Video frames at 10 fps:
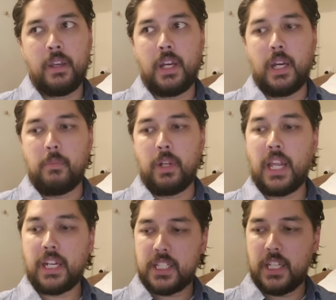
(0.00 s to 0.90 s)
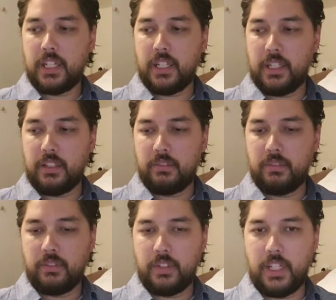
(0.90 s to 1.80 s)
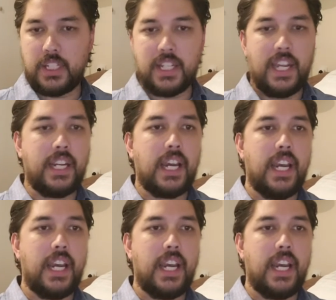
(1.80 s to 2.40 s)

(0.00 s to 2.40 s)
A lot of studying, it's like